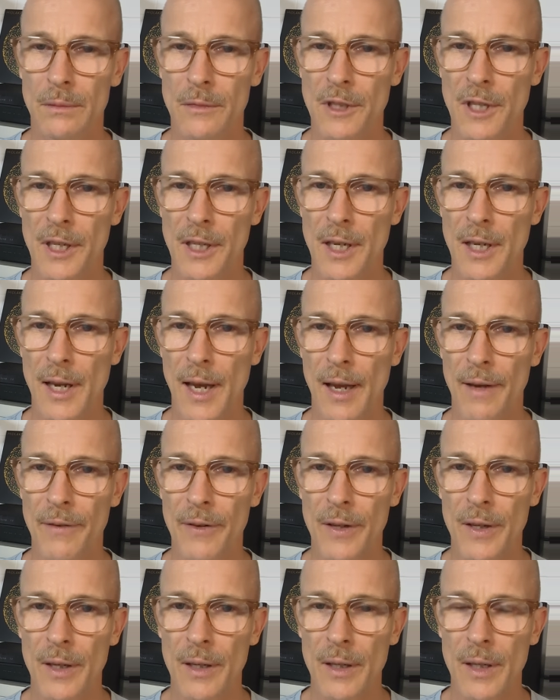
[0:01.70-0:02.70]
Sneaky Gav
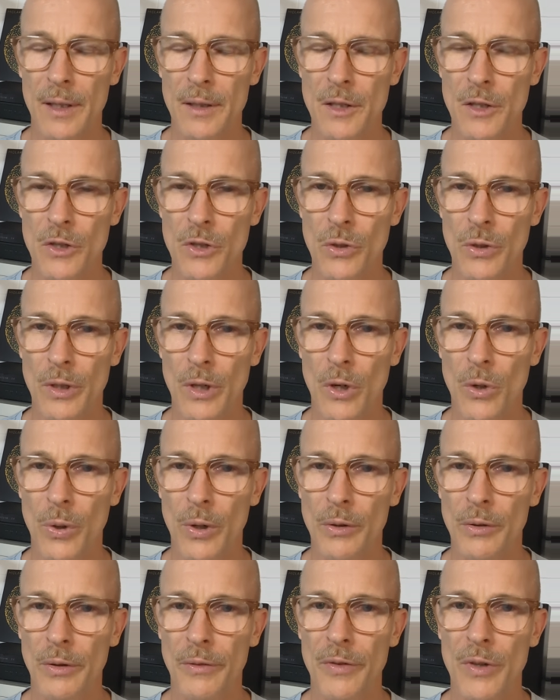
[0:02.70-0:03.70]
here, just doing a
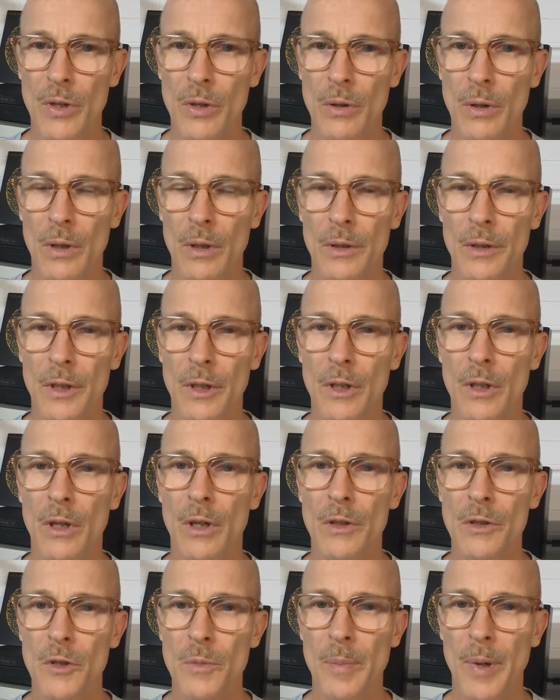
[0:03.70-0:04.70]
quick review on the
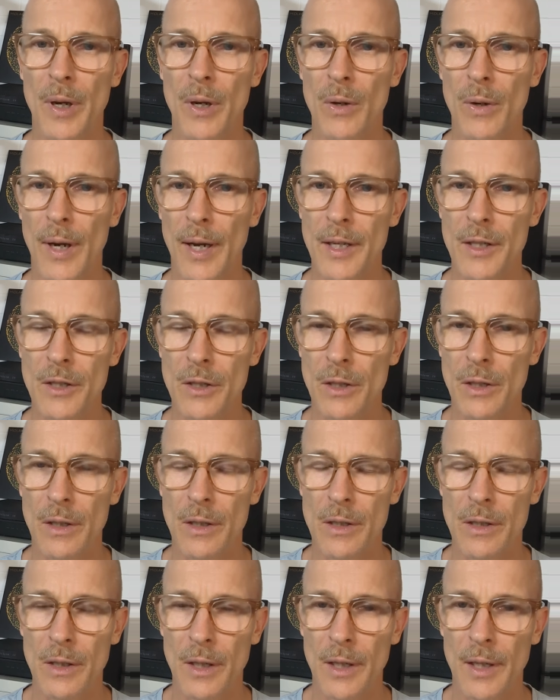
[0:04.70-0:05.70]
Cospo
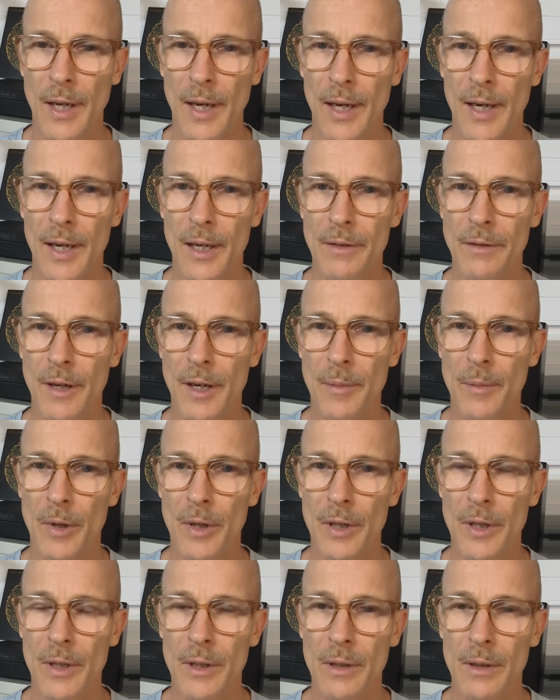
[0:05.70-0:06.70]
H9Z heart rate
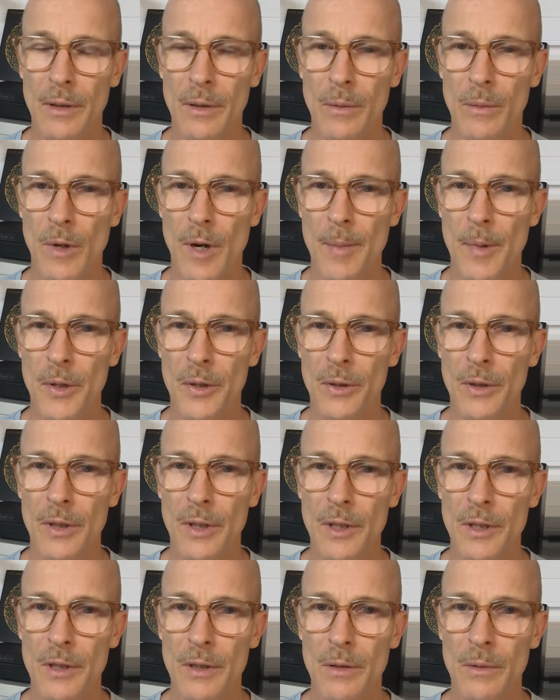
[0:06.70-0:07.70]
monitor. Why am I doing
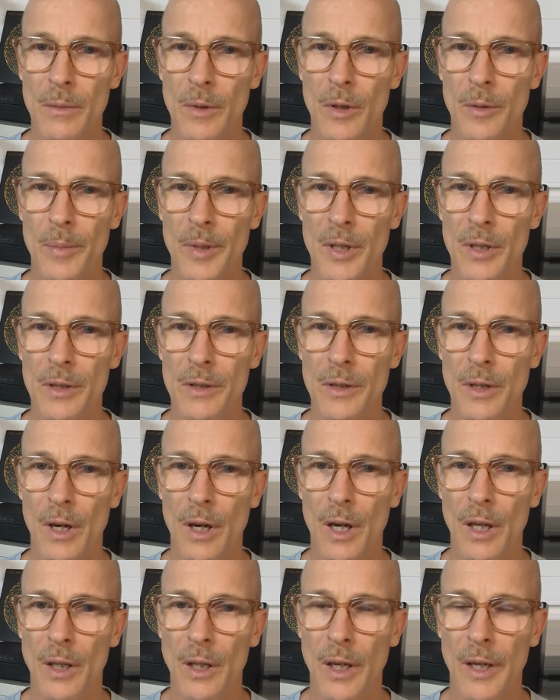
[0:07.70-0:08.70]
this? Well, because
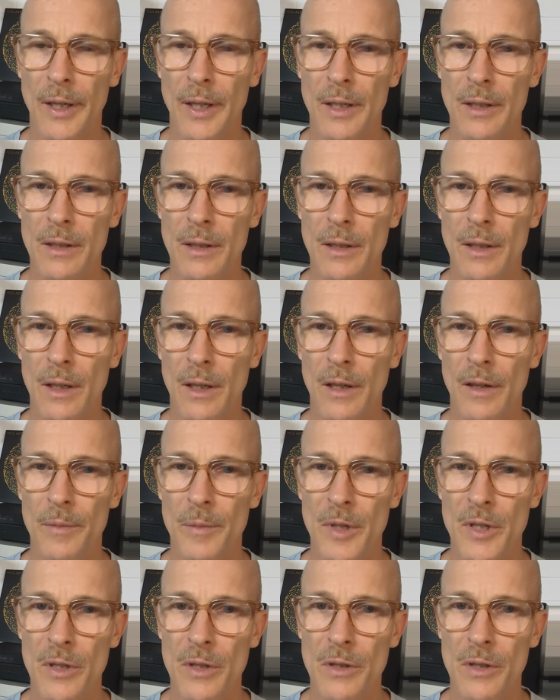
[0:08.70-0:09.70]
I like it. I've
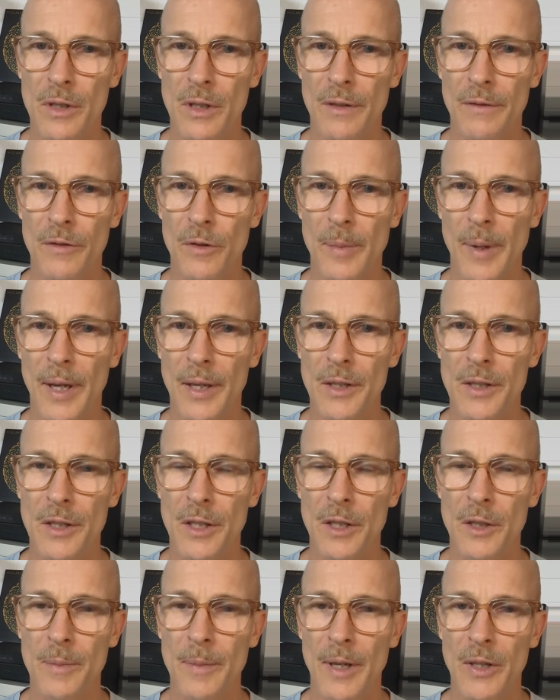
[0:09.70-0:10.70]
been using it for about
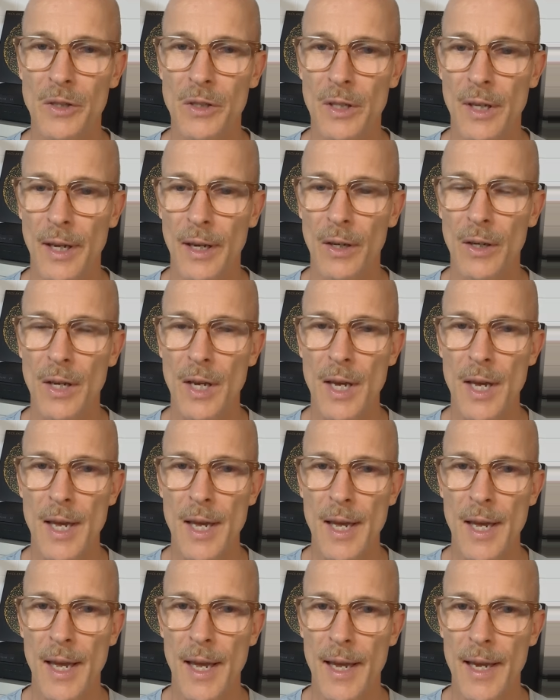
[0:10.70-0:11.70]
6 months now,
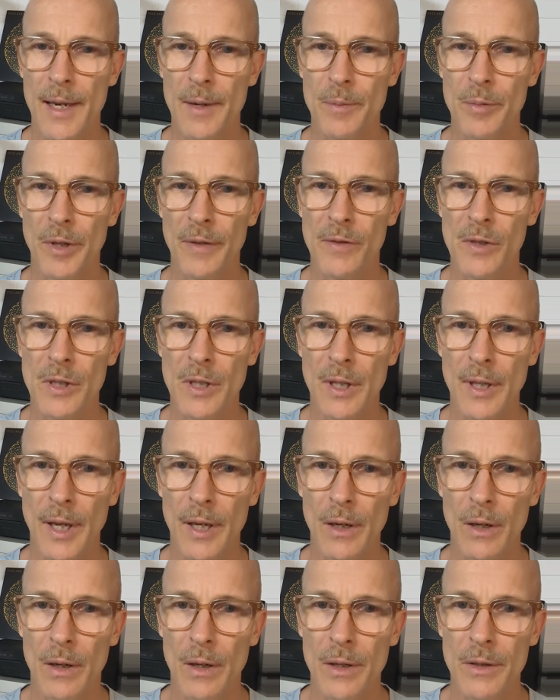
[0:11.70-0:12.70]
and previous to
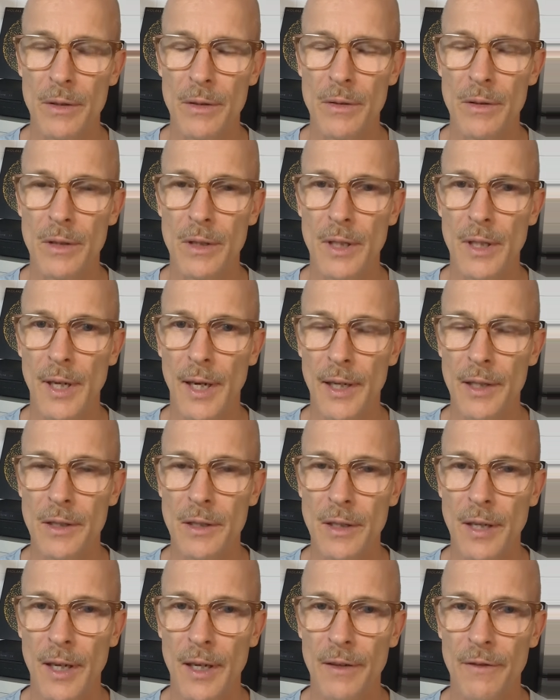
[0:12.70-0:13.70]
that I used the
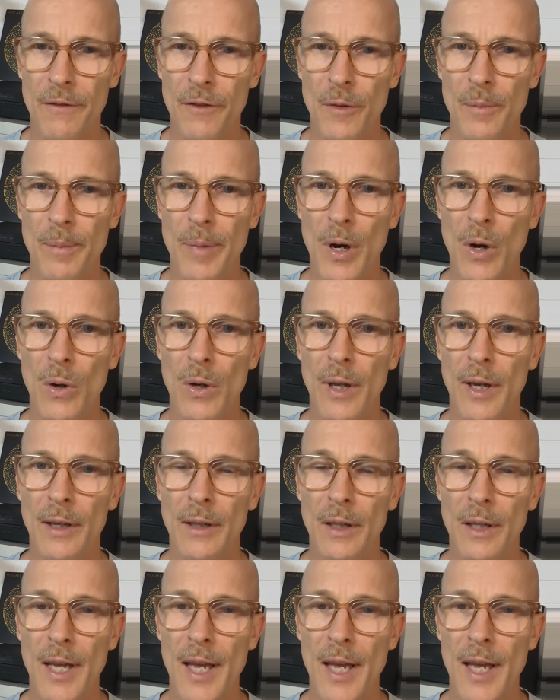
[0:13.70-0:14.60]
H10 from Polar.